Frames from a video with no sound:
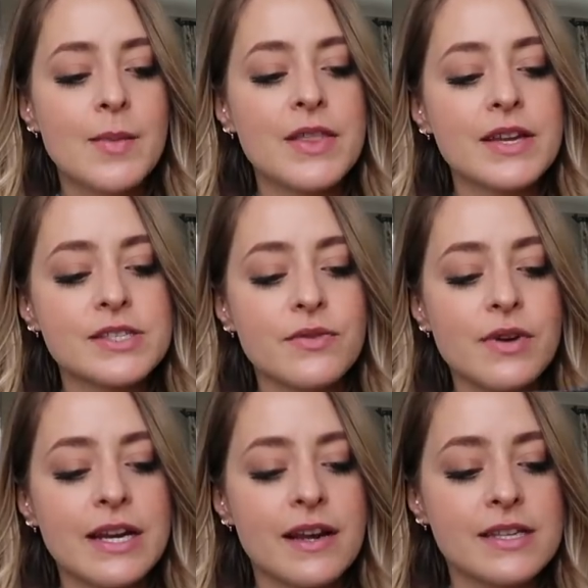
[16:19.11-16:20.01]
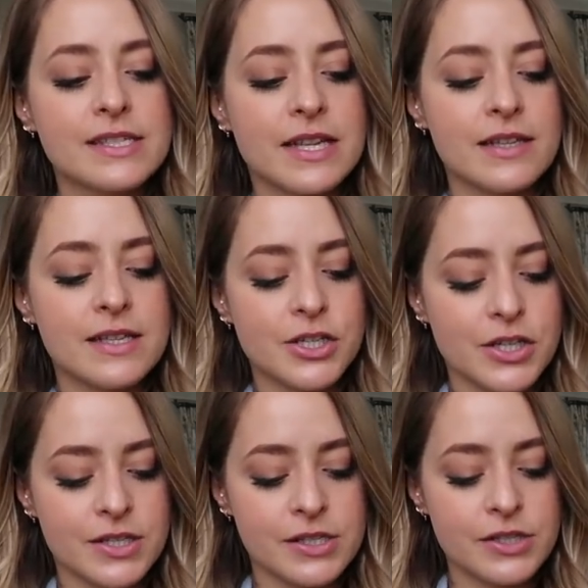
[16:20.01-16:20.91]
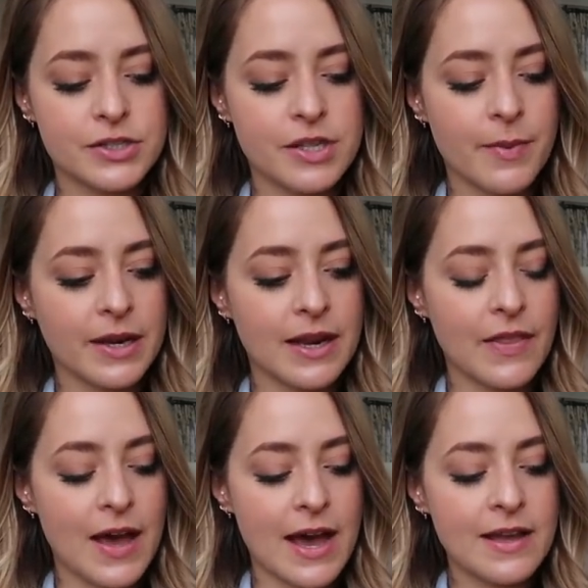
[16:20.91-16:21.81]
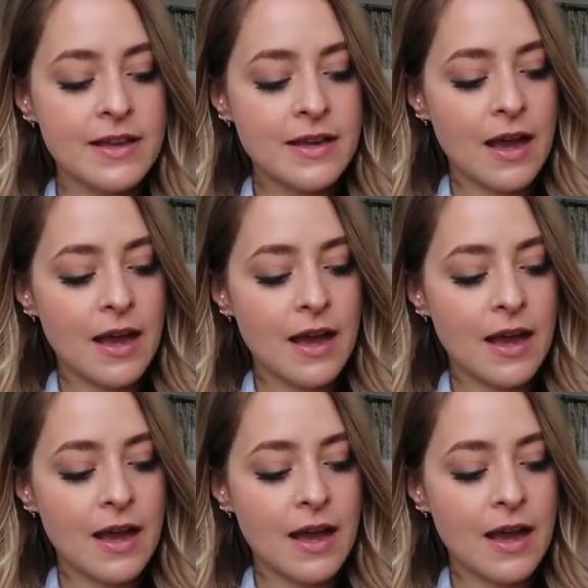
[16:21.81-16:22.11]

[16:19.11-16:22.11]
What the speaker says: I think it's a really nice little addition to do something like that.